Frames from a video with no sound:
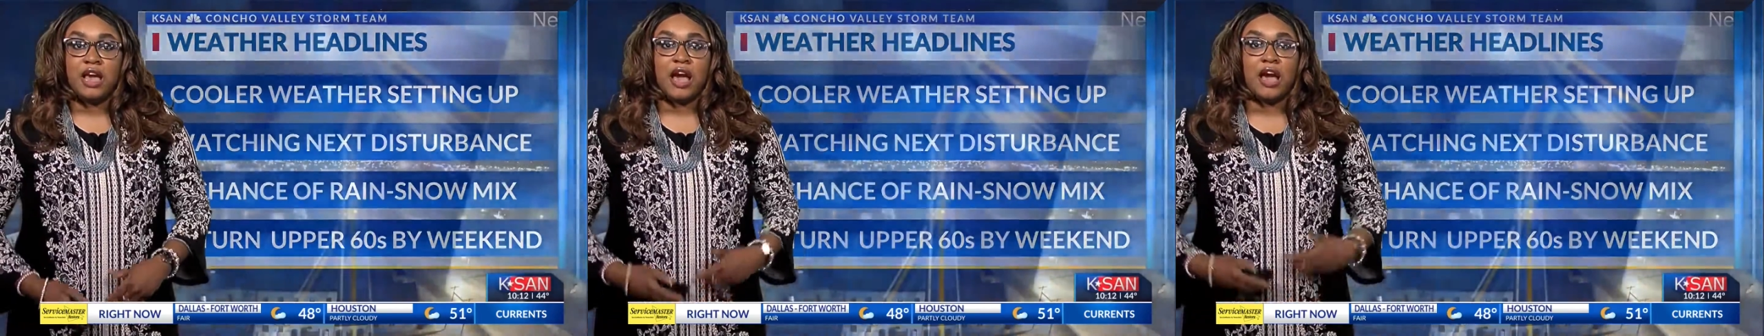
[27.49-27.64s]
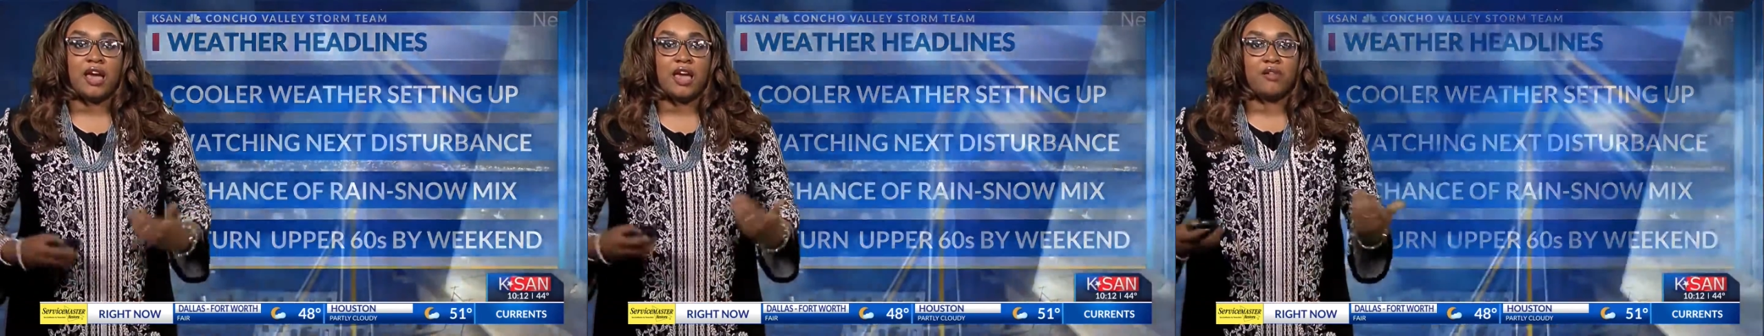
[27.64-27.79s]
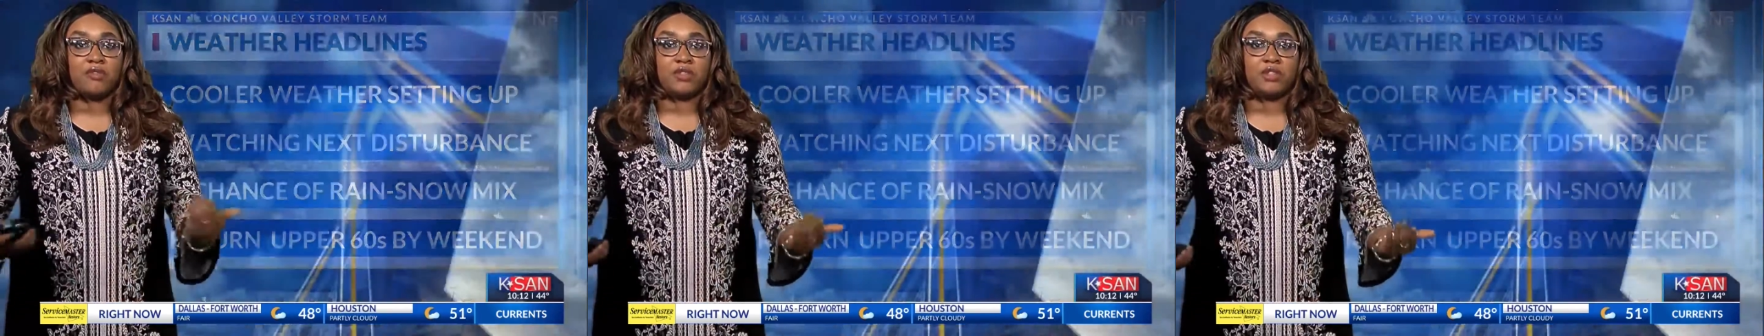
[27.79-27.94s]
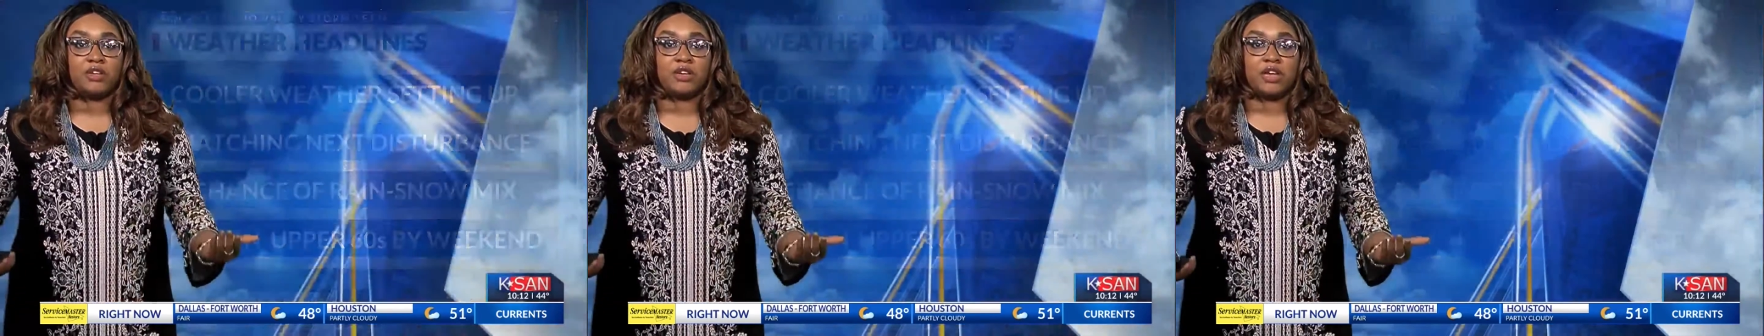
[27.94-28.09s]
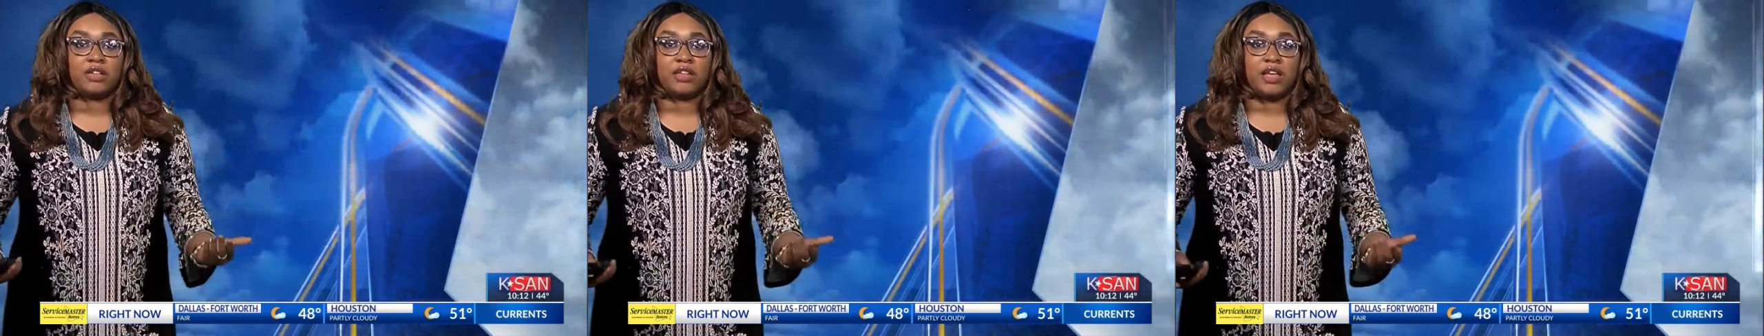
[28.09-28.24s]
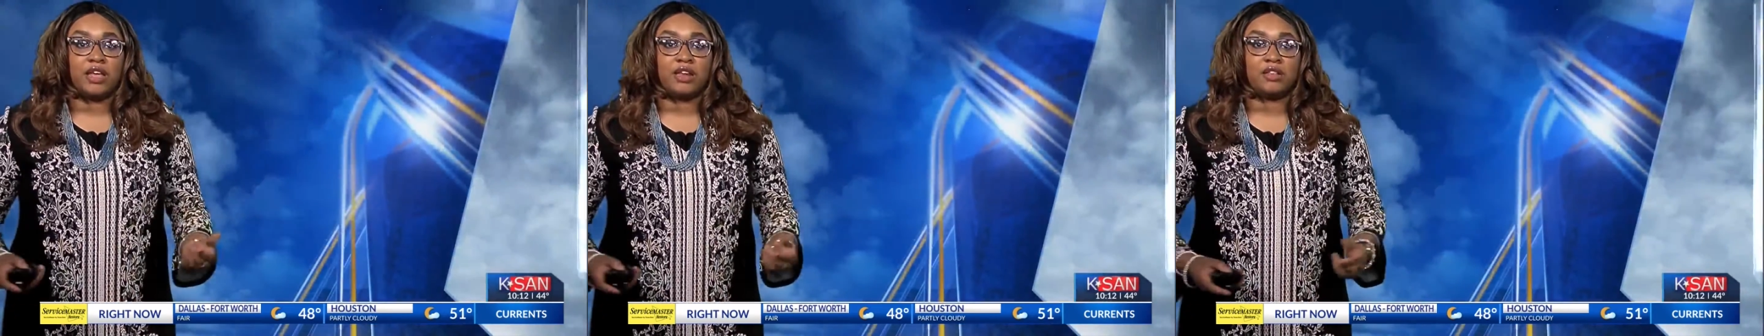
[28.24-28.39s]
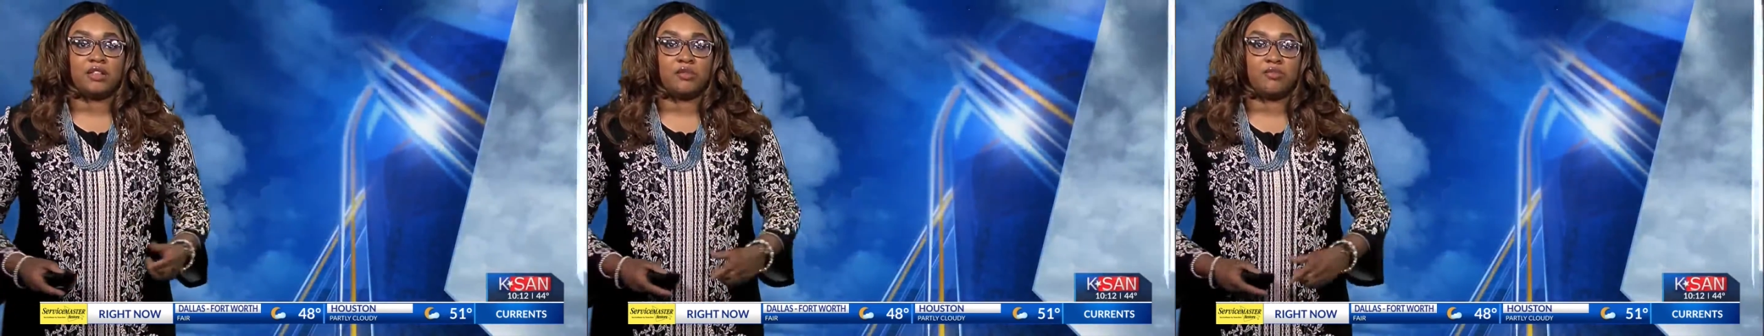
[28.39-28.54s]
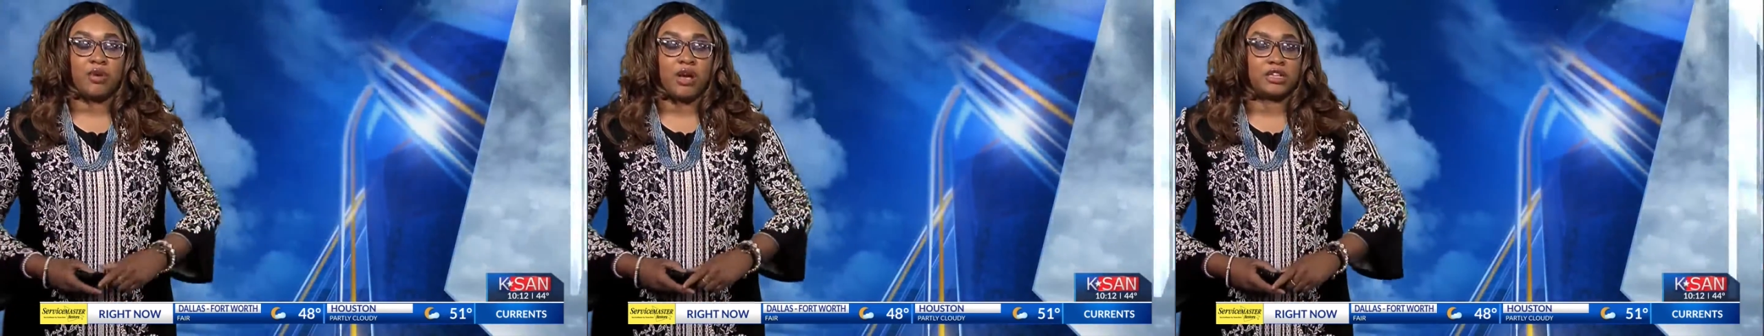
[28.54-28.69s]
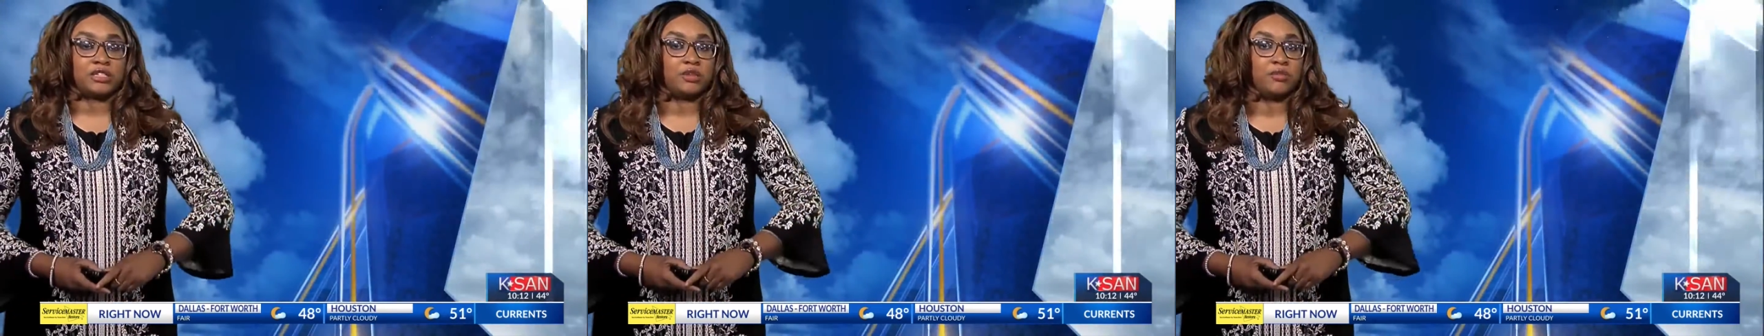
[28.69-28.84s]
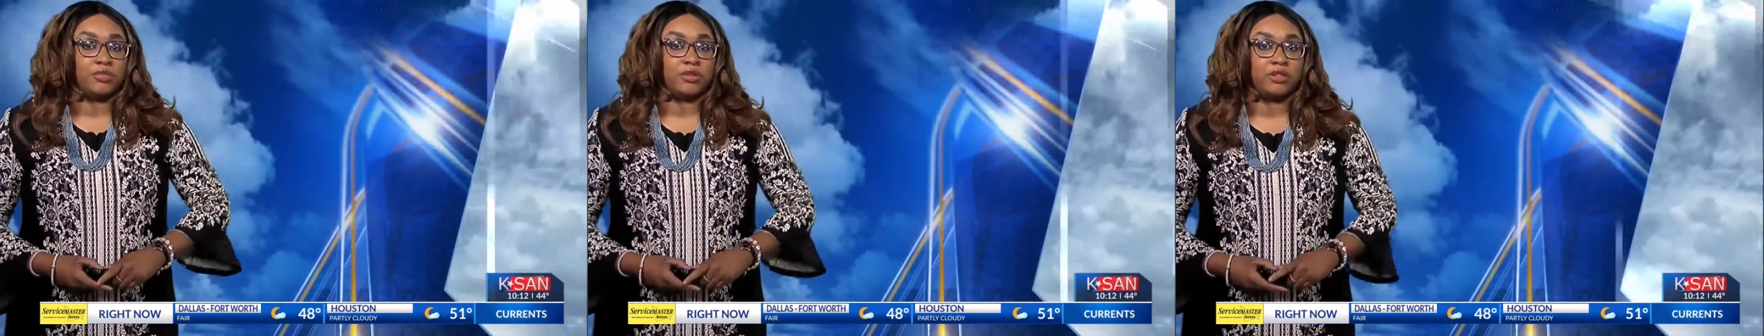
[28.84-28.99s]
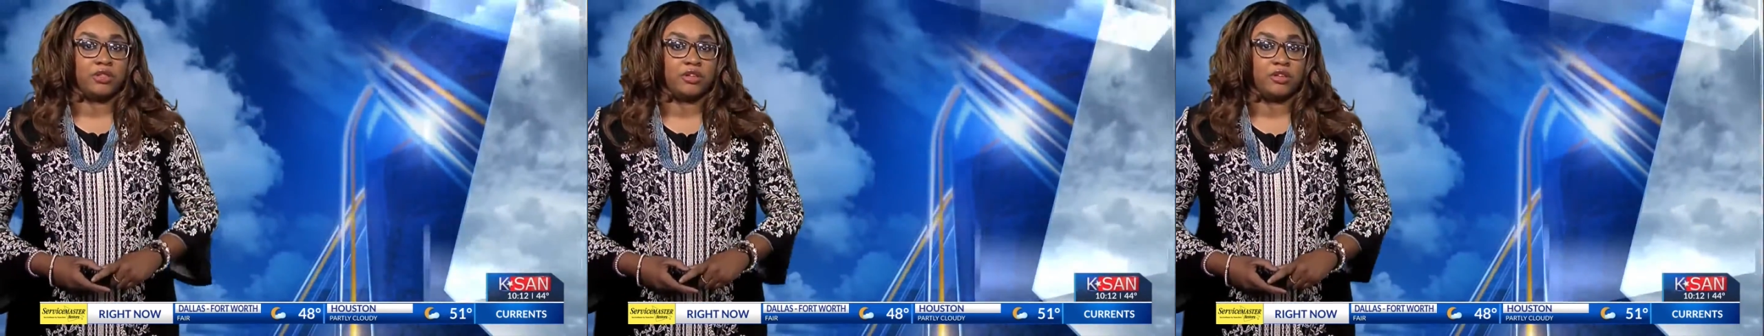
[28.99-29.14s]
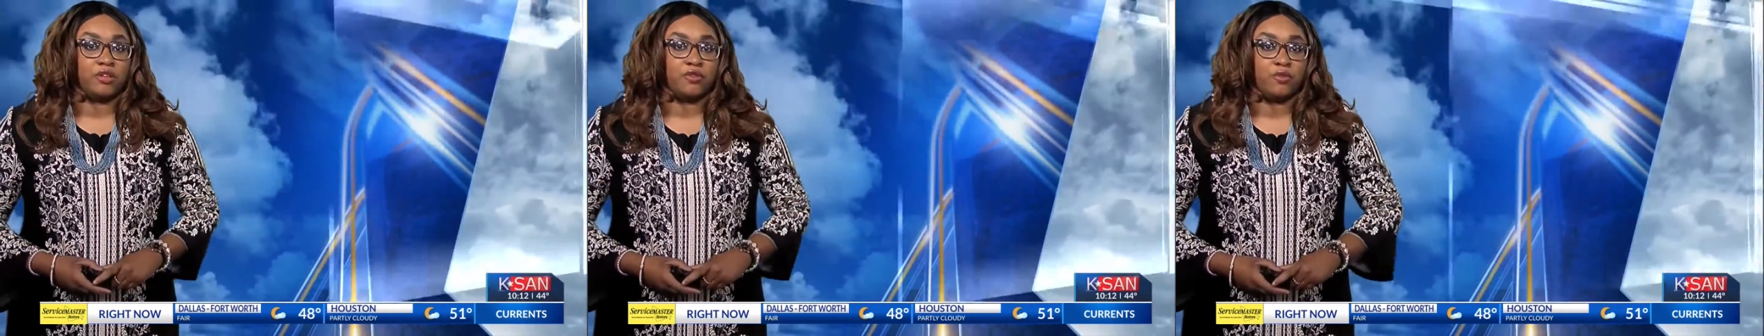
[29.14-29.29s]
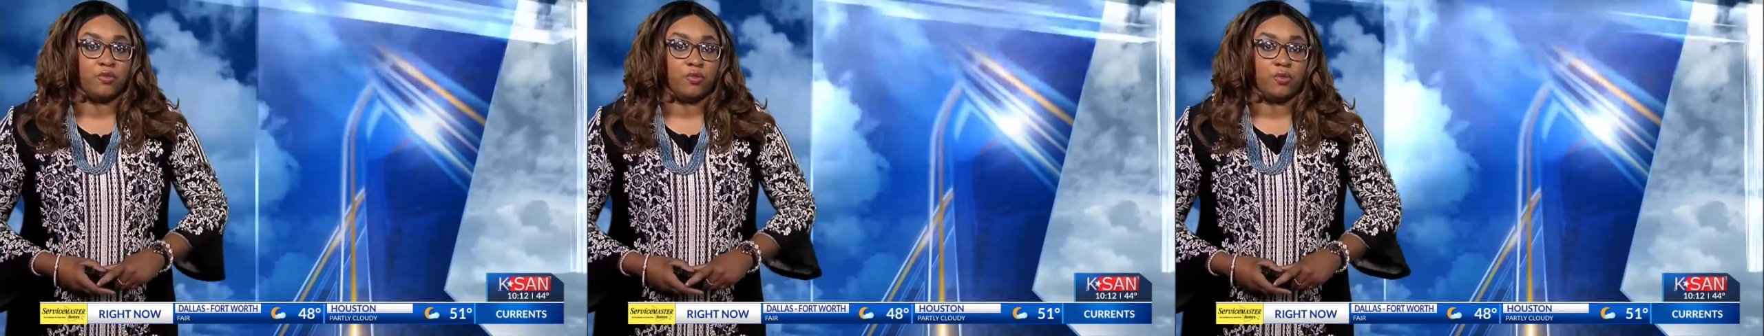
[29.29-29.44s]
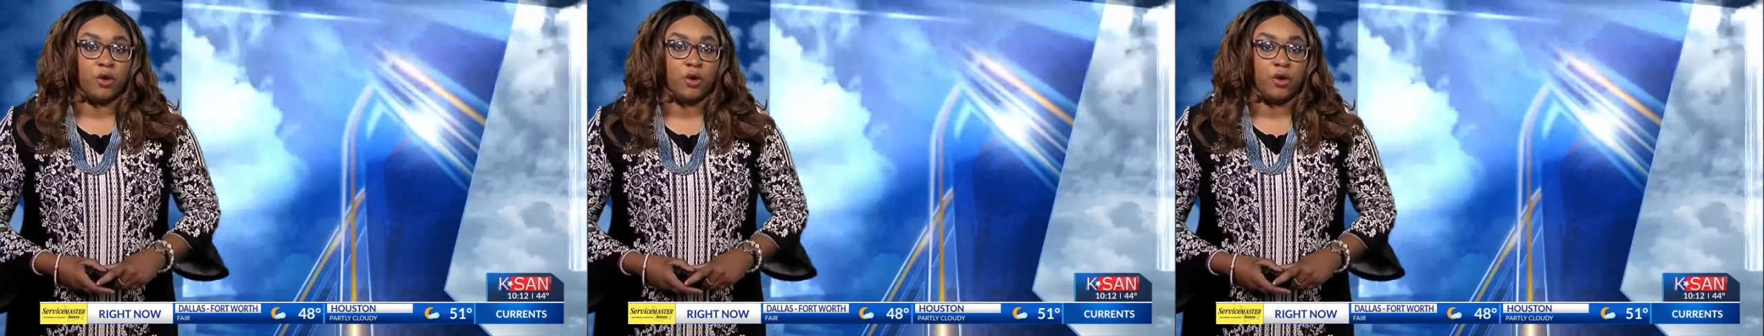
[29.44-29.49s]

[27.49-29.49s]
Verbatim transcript: I have a look at that and the possibility of